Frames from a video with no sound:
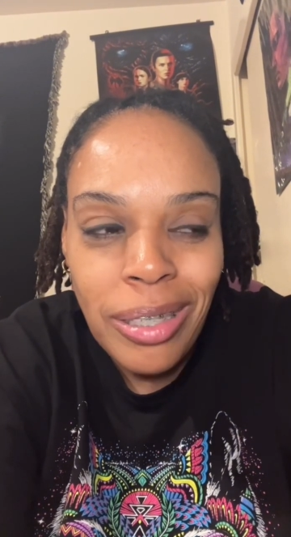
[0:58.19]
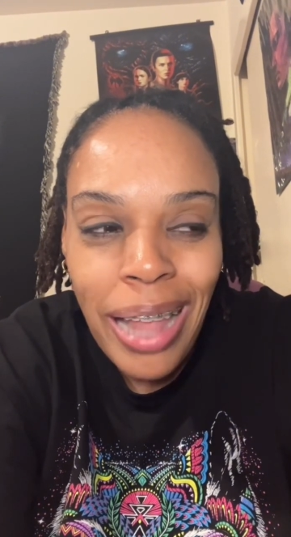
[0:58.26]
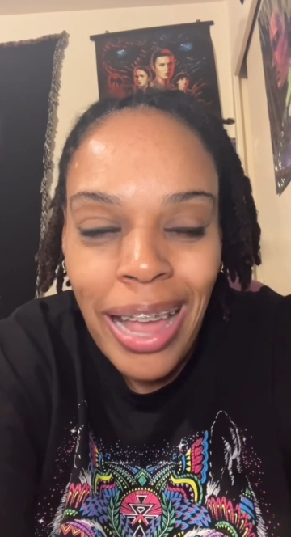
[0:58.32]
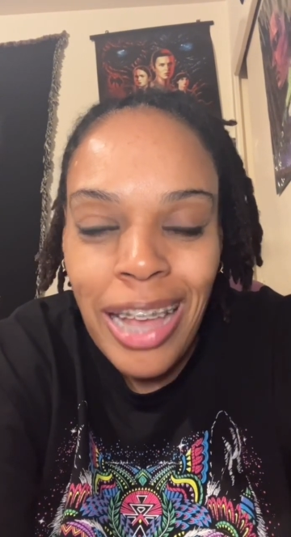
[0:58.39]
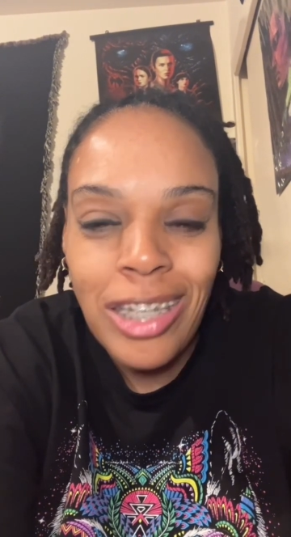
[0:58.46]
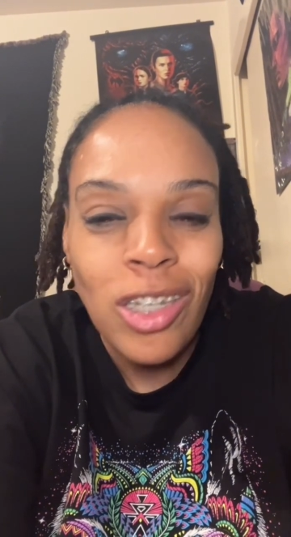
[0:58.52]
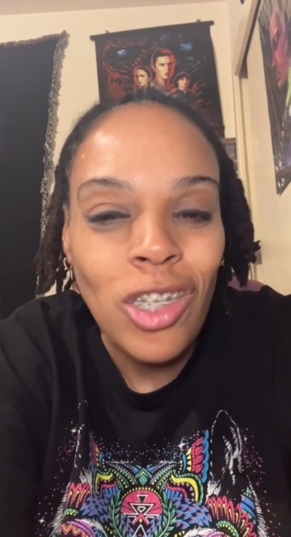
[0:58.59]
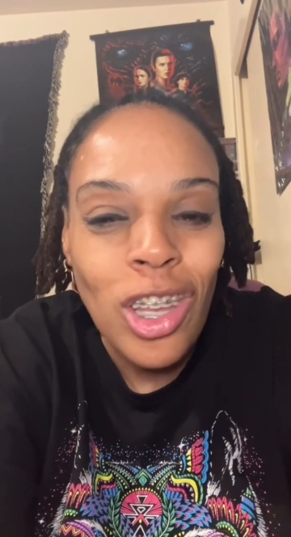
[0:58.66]
Like,
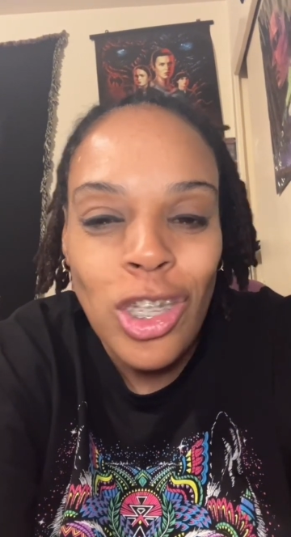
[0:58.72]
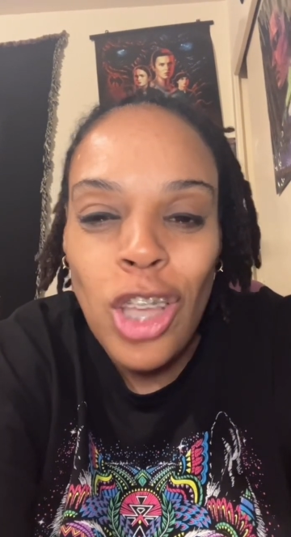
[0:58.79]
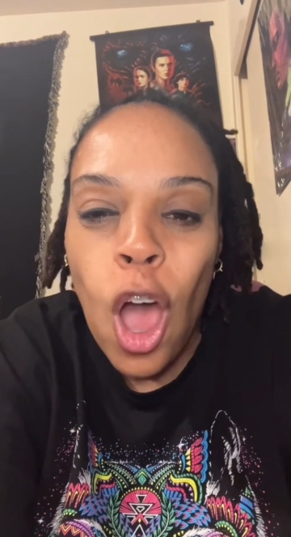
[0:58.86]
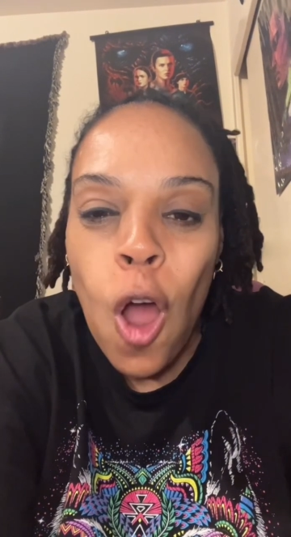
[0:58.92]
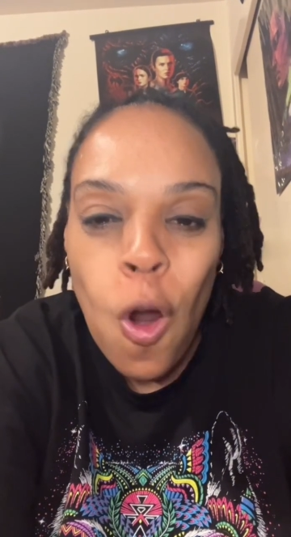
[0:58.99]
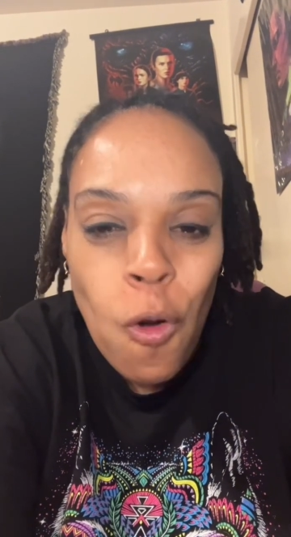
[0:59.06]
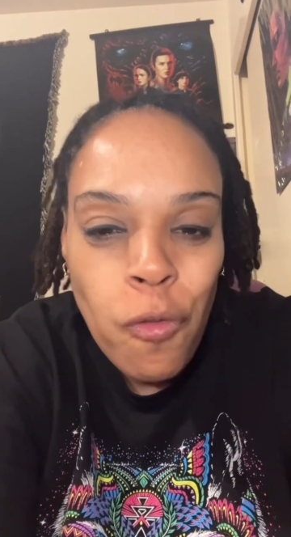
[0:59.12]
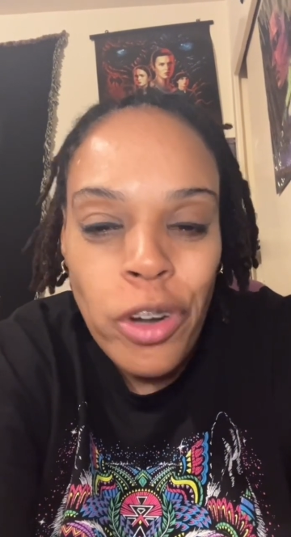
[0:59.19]
it's just
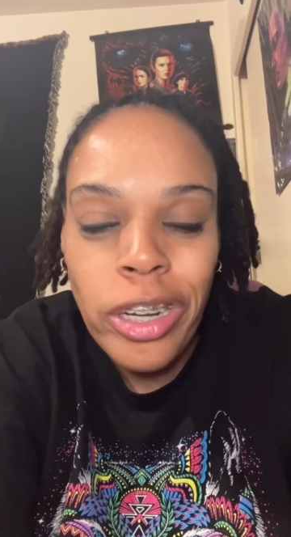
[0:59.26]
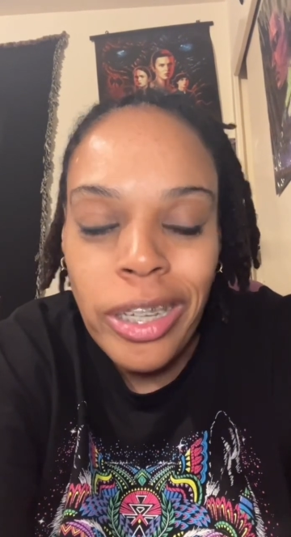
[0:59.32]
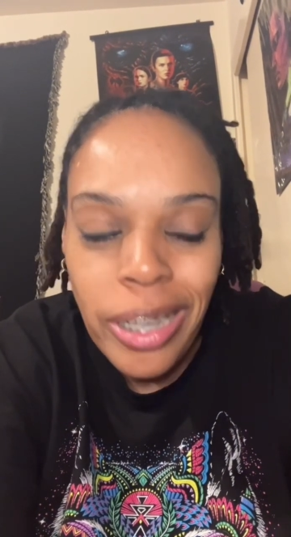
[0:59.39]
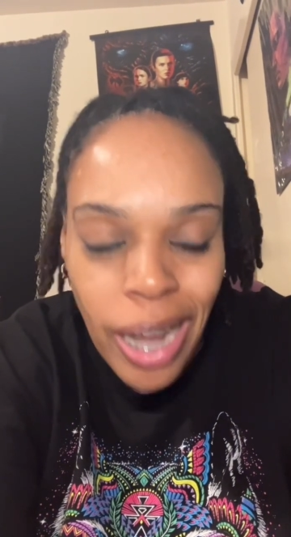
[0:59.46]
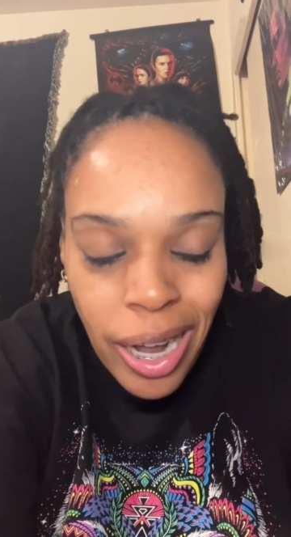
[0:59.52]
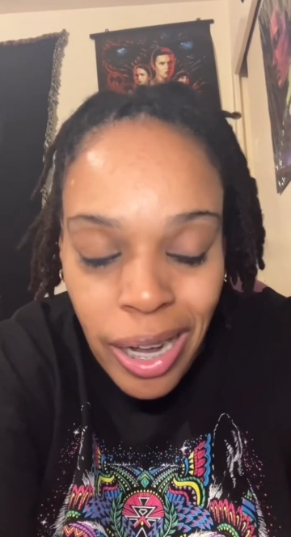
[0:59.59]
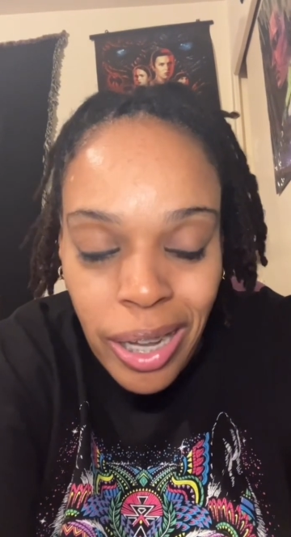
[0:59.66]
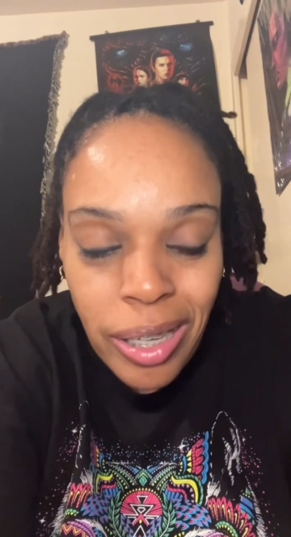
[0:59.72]

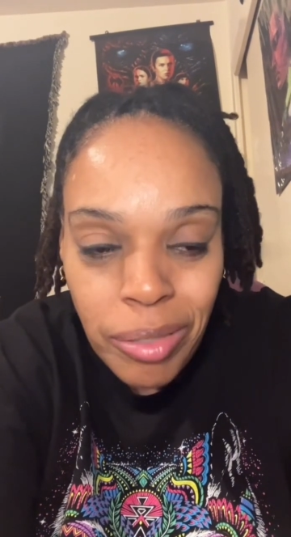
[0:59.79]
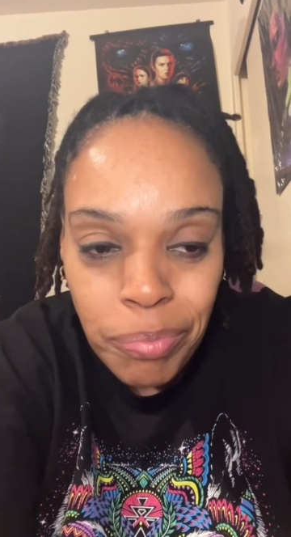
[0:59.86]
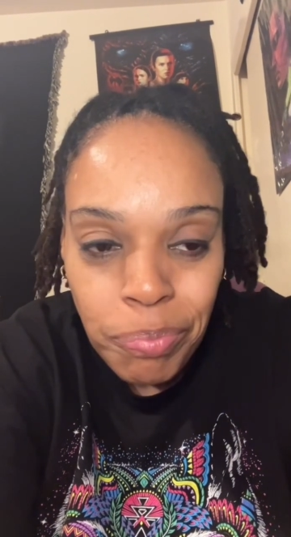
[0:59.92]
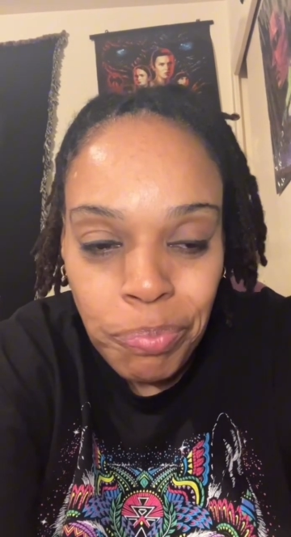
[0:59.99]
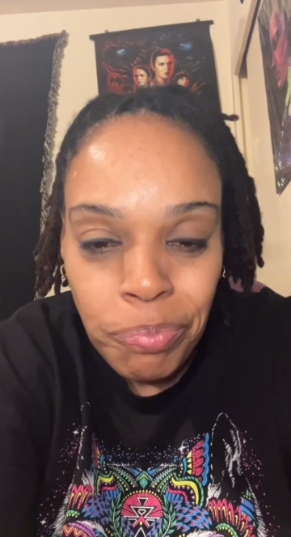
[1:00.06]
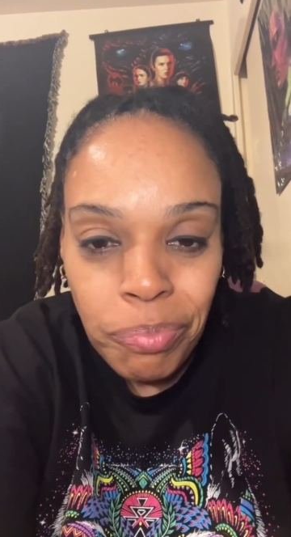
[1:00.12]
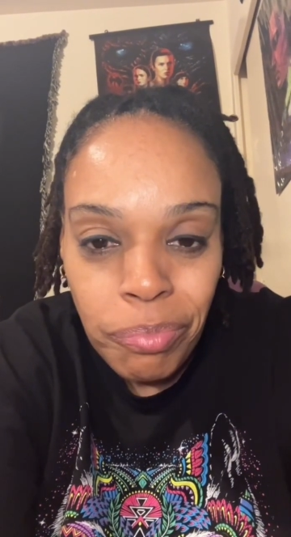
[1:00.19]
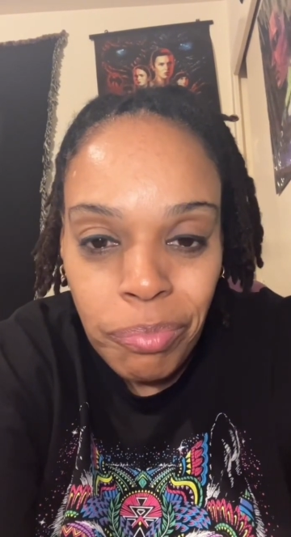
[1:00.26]
overdone.
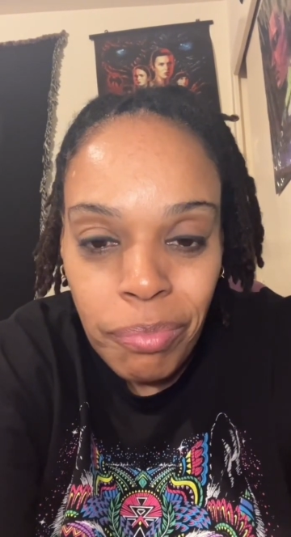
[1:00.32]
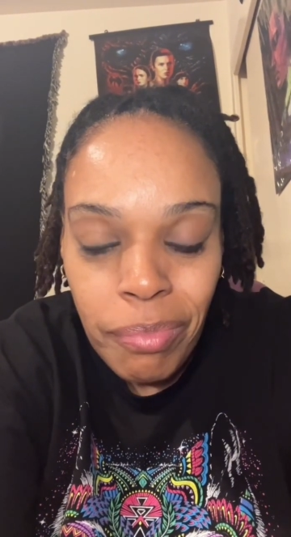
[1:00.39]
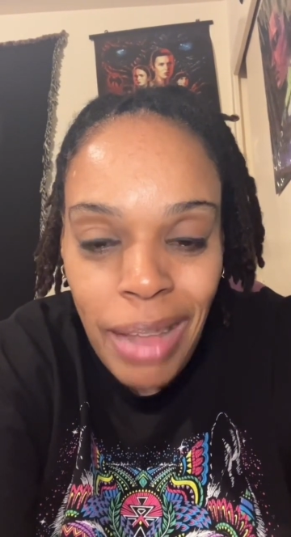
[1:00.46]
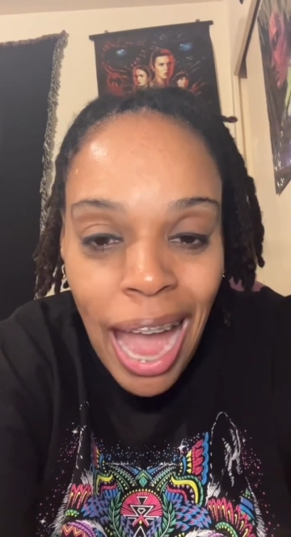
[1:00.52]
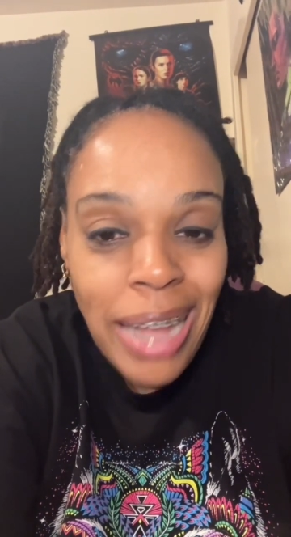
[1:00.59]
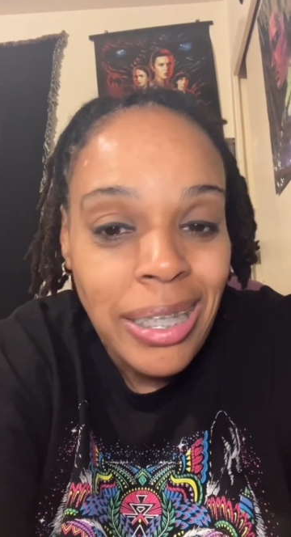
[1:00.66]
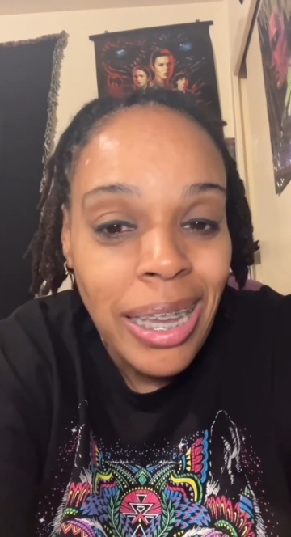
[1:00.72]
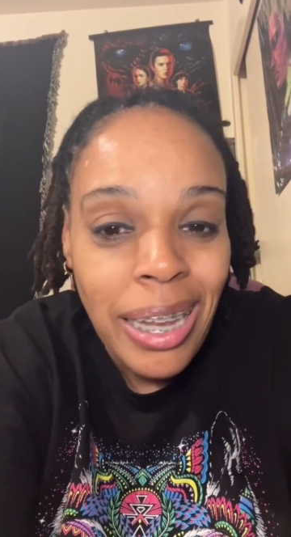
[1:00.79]

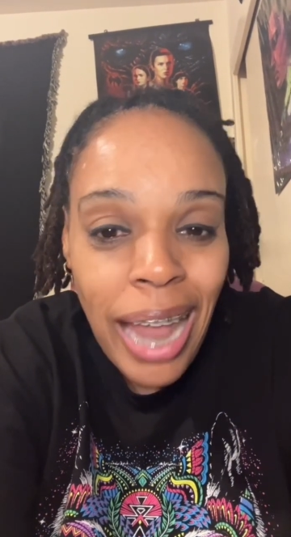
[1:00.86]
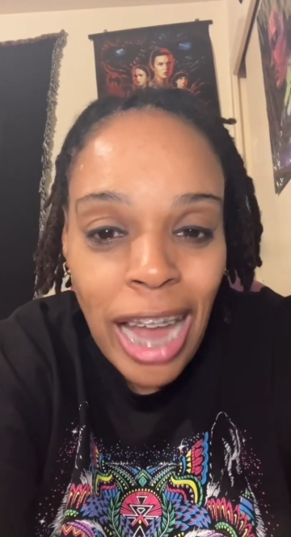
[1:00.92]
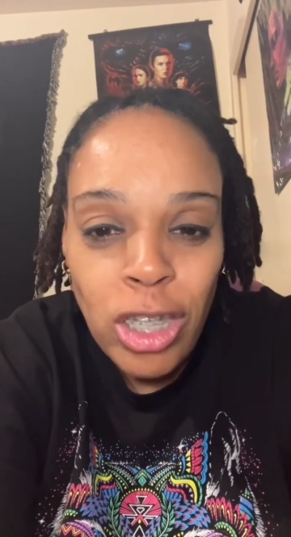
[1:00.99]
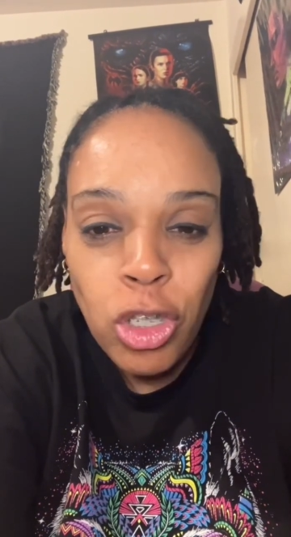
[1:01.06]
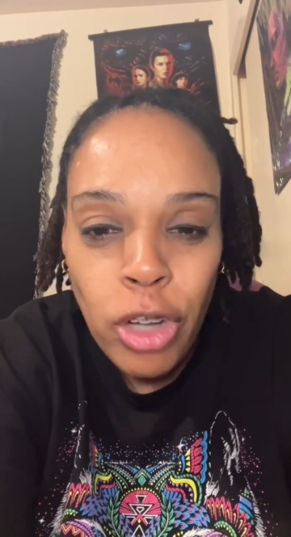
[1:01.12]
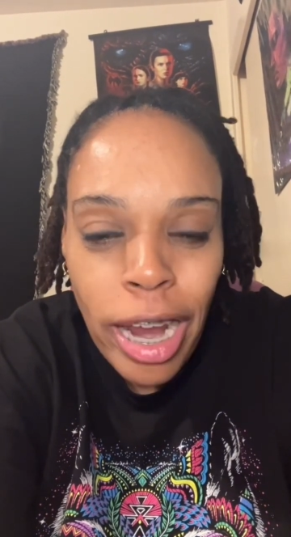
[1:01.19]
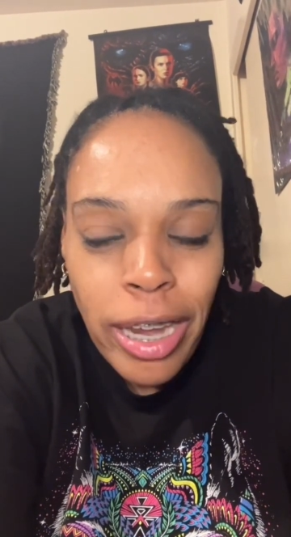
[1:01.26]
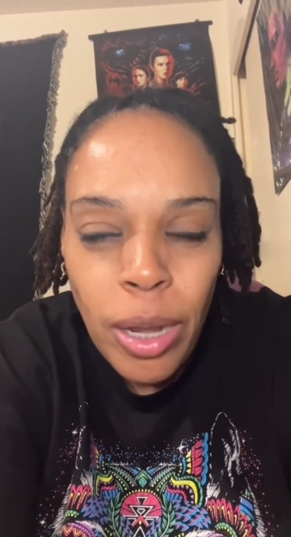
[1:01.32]
I did like
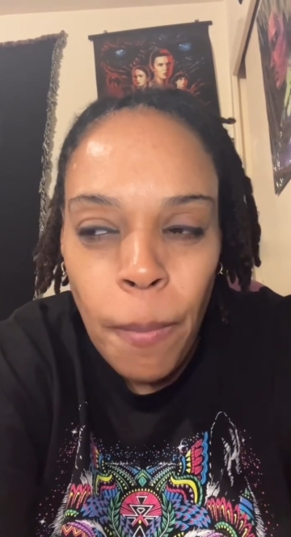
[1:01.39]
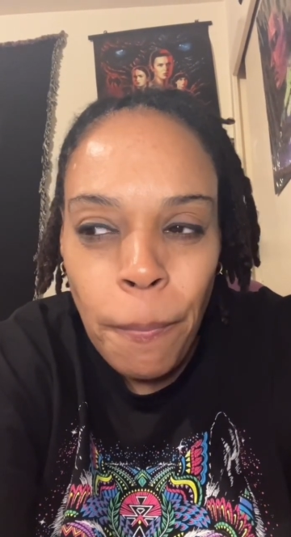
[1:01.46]
Train to